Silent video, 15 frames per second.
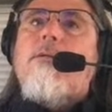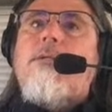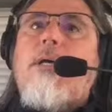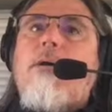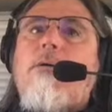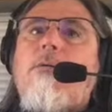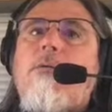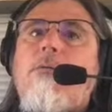
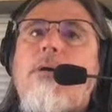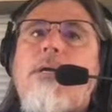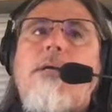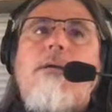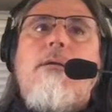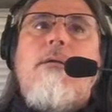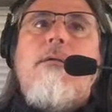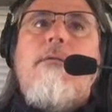So
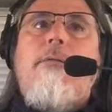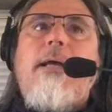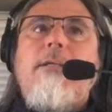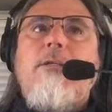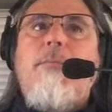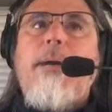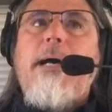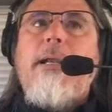
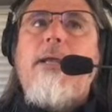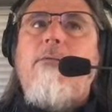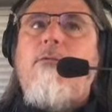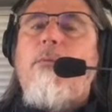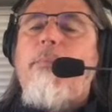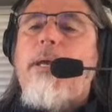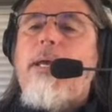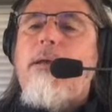that's about
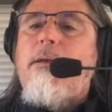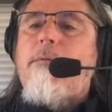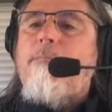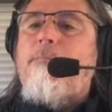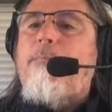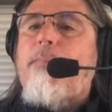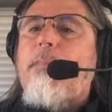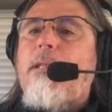it for me.
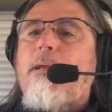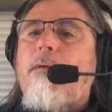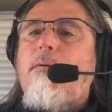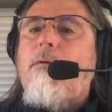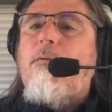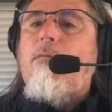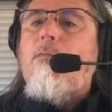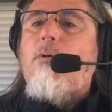
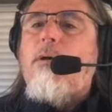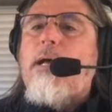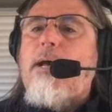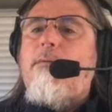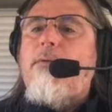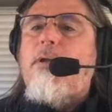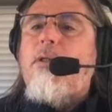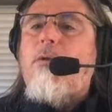We'll
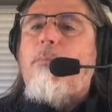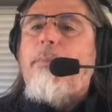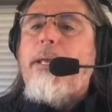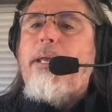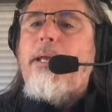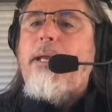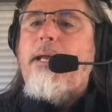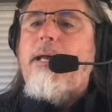have another
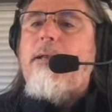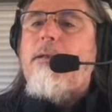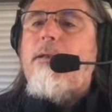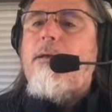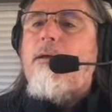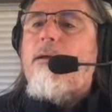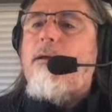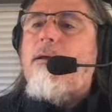peek at
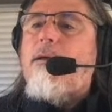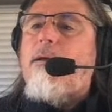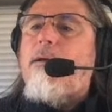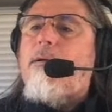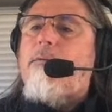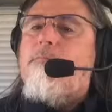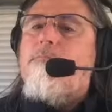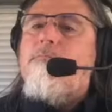
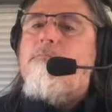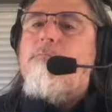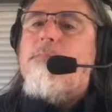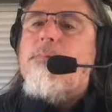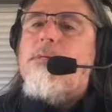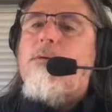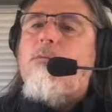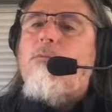
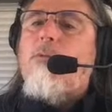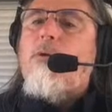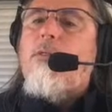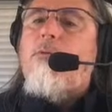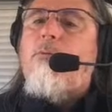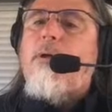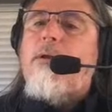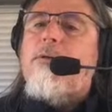one
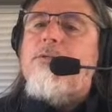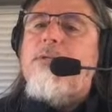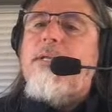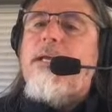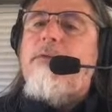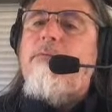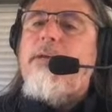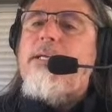of the runners
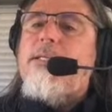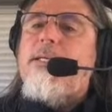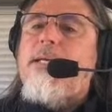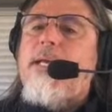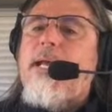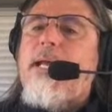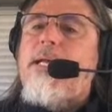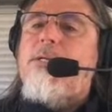today,
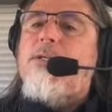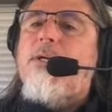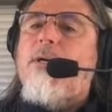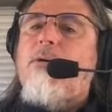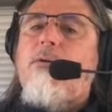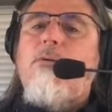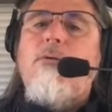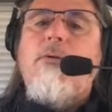VTHO
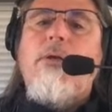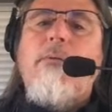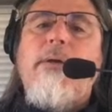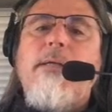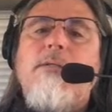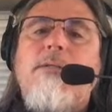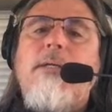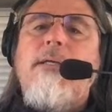
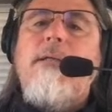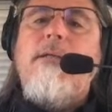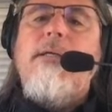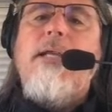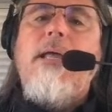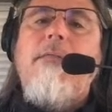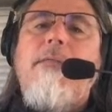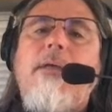USD.
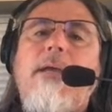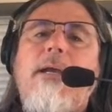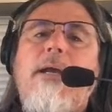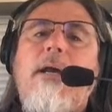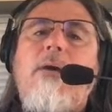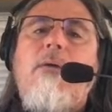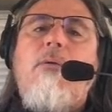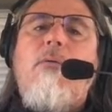Look at that
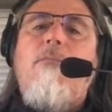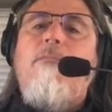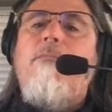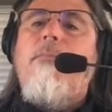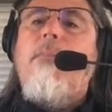thing go.